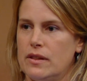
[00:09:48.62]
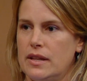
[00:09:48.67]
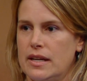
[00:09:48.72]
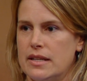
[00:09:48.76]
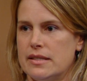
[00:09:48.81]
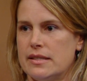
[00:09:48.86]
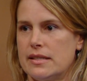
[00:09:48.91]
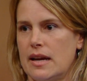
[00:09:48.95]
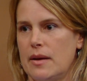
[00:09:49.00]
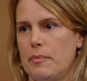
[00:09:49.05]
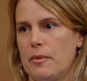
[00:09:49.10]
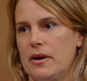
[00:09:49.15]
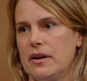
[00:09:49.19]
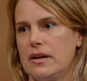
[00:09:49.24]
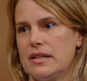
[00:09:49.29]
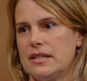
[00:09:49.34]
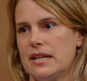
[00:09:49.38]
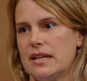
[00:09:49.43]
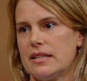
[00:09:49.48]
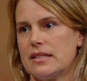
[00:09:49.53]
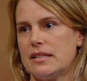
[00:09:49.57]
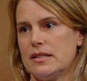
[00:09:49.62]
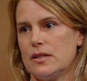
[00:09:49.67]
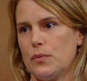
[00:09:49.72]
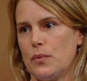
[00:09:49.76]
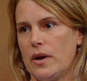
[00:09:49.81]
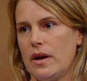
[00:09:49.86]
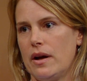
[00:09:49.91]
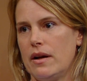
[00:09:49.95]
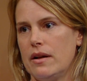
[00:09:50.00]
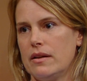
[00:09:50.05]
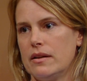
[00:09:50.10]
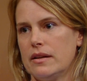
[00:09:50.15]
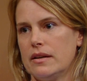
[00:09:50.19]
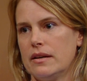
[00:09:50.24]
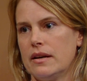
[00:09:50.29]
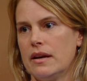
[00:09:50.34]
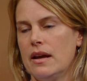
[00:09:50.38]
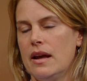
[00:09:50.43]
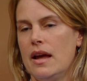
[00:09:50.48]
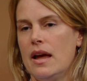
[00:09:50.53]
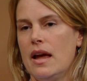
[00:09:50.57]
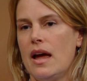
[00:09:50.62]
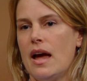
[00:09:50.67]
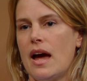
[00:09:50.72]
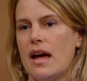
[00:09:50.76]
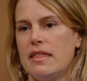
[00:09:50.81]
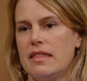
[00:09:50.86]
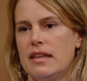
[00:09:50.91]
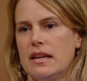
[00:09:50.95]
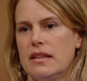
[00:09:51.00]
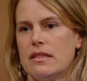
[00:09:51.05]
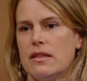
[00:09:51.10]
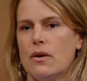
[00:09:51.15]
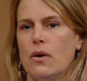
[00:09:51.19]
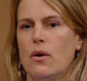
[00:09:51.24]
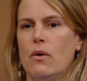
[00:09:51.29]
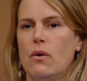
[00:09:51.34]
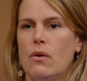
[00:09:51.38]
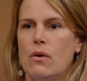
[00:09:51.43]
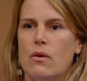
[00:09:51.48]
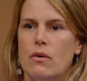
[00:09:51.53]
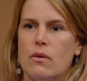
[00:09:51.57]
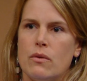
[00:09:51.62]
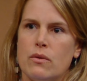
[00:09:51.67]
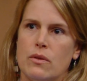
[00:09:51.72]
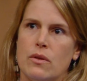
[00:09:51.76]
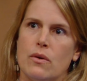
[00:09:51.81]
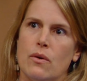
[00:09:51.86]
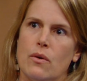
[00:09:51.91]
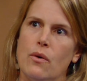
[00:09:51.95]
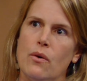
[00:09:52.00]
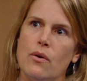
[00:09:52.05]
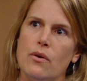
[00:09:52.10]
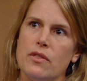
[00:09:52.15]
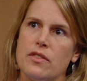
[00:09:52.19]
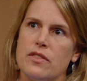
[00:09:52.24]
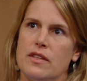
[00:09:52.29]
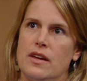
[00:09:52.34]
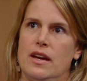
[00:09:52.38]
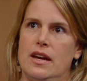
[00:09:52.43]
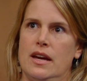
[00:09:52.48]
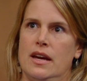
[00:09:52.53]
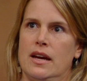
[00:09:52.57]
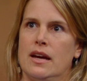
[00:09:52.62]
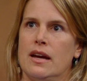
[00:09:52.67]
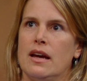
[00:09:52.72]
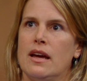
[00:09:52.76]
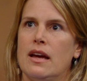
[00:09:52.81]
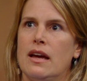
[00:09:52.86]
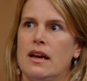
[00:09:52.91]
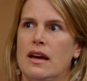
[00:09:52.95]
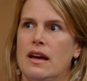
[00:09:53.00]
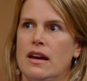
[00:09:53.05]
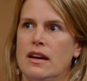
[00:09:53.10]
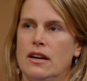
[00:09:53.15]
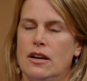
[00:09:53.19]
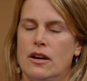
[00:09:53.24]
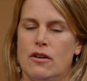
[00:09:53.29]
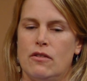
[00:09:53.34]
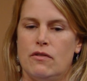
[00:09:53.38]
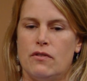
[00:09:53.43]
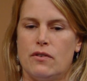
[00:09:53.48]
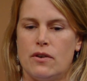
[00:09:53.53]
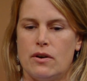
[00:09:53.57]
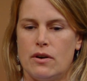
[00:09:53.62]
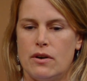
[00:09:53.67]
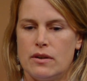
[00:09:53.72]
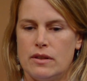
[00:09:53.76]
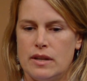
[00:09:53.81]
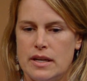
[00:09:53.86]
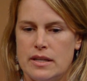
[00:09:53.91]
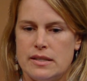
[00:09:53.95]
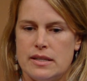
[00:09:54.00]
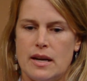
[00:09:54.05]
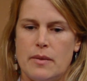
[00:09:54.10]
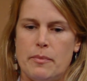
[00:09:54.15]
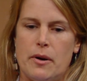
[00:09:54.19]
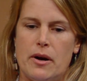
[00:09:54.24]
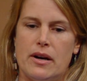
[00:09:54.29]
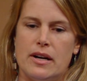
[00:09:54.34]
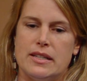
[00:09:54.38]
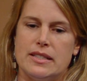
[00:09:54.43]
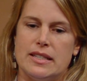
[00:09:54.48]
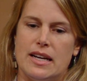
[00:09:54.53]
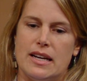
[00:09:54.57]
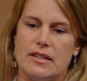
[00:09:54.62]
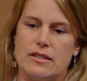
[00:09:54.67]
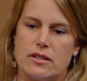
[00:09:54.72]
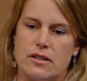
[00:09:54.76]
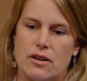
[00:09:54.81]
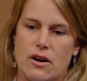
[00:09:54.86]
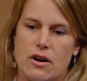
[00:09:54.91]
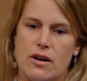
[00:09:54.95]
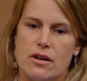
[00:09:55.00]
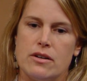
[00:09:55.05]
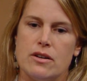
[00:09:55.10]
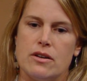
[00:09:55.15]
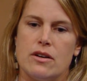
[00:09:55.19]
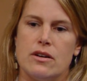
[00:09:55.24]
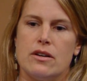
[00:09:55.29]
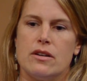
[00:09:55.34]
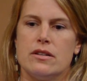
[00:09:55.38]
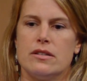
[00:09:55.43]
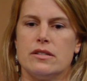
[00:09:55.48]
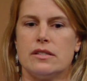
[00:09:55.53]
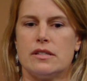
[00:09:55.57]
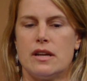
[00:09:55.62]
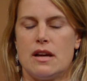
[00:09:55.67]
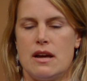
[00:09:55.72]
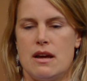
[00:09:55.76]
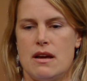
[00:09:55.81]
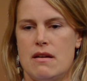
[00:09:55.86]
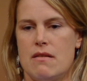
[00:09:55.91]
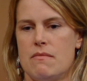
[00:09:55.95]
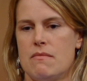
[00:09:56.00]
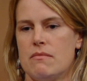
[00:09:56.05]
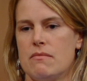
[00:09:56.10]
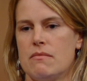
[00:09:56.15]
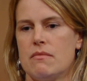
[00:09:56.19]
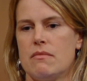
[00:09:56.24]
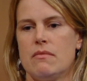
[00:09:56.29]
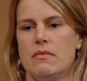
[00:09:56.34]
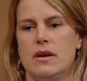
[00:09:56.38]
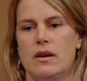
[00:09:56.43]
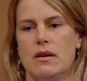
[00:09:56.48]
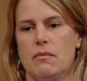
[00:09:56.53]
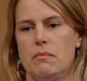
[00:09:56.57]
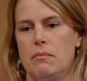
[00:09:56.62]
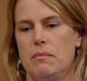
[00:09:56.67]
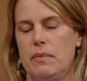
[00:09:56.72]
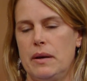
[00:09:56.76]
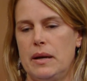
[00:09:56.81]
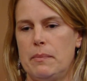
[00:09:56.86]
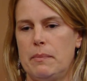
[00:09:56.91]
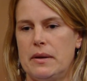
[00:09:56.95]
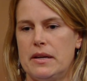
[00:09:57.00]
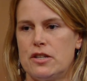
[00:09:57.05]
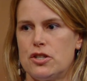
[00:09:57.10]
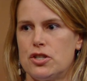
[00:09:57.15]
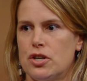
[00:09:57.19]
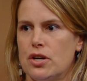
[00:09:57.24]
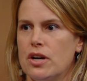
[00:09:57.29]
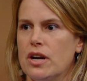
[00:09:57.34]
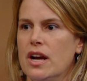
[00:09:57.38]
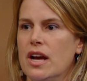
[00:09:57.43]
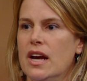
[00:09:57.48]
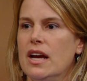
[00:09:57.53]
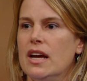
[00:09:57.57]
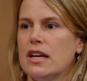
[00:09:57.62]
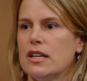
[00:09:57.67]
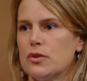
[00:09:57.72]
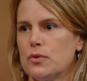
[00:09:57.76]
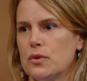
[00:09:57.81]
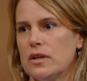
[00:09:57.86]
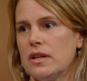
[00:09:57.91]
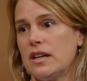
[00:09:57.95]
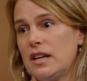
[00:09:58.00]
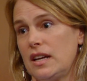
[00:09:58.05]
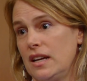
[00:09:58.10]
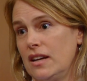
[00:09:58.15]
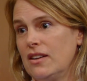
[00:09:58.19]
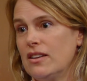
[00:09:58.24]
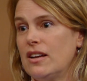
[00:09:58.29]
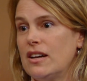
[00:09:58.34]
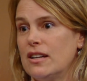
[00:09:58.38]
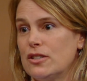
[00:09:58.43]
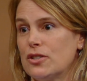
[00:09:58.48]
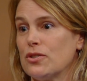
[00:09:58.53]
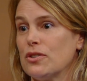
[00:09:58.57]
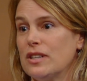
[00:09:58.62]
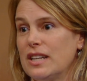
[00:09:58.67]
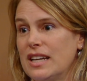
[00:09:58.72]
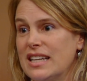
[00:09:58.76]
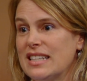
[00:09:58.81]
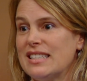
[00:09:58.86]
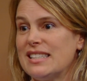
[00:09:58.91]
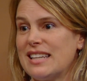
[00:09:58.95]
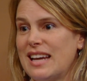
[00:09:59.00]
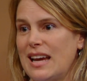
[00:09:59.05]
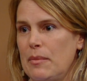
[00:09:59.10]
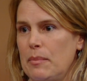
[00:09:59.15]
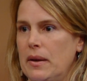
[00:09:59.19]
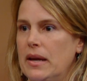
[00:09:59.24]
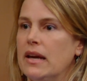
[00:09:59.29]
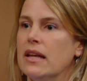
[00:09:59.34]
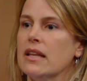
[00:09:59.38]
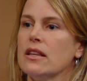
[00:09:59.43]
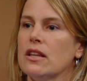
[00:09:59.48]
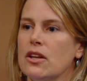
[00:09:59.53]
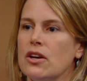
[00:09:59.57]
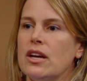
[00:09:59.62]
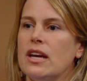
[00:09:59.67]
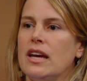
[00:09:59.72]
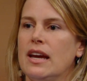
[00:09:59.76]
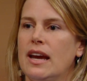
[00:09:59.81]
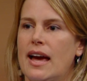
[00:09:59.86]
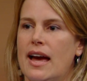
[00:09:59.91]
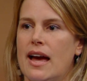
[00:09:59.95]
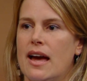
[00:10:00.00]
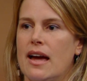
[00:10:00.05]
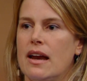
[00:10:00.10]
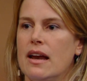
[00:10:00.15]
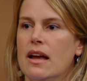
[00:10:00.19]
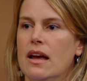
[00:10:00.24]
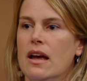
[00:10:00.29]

landscape architects as well. And I think the whole the whole thing, uh, you know, for landscape architects, gardeners, um, you know, big picture is really ecological landscaping and looking at